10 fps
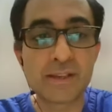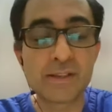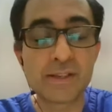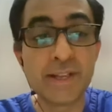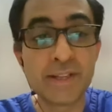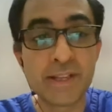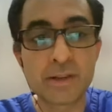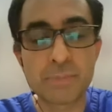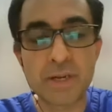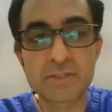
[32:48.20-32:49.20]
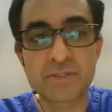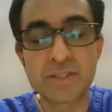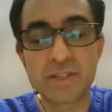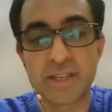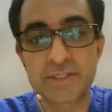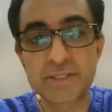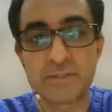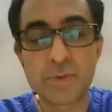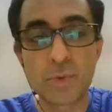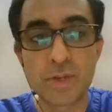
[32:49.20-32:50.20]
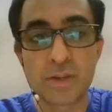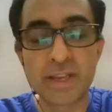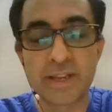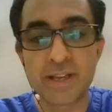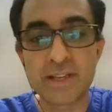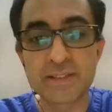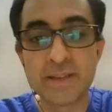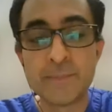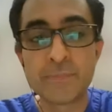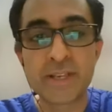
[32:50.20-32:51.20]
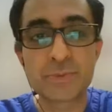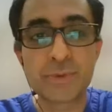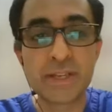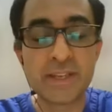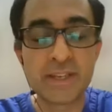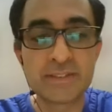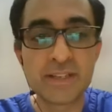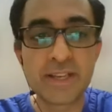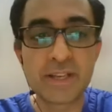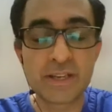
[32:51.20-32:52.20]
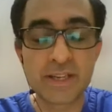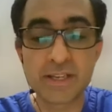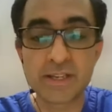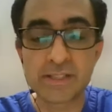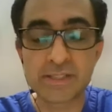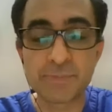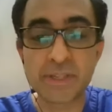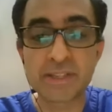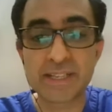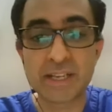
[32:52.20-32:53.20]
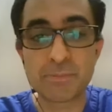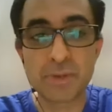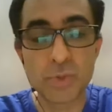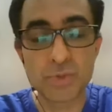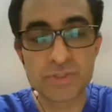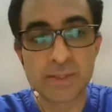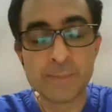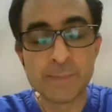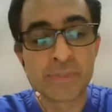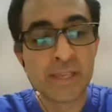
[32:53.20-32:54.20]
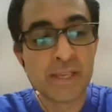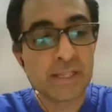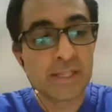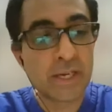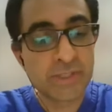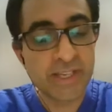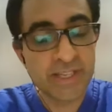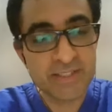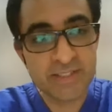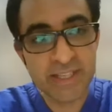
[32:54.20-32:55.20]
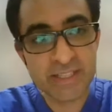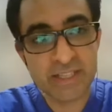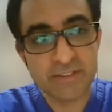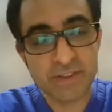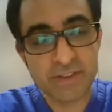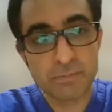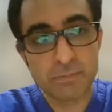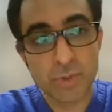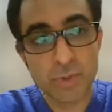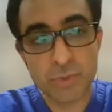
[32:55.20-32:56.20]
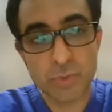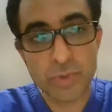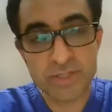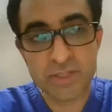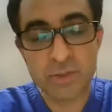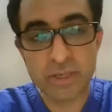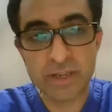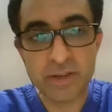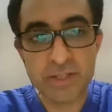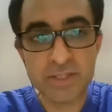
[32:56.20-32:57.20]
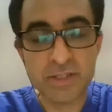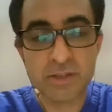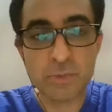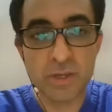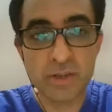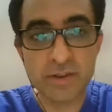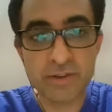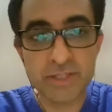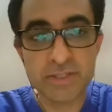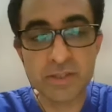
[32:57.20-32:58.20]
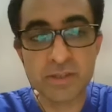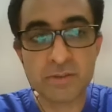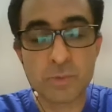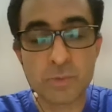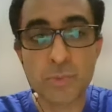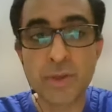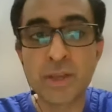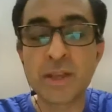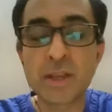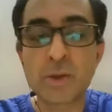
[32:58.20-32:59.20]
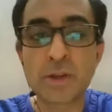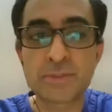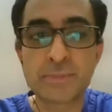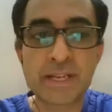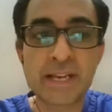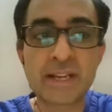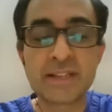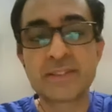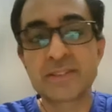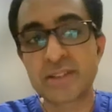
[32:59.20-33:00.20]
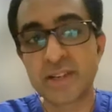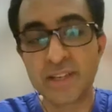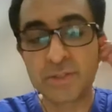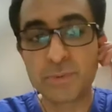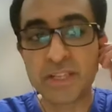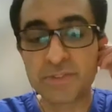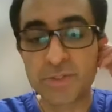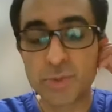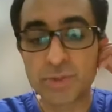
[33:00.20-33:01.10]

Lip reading: interior parts of the nation, rural areas, it's very easily something that can be used. Now, there is data from both Western literature, world literature, what we call as meta-analysis studies, which have shown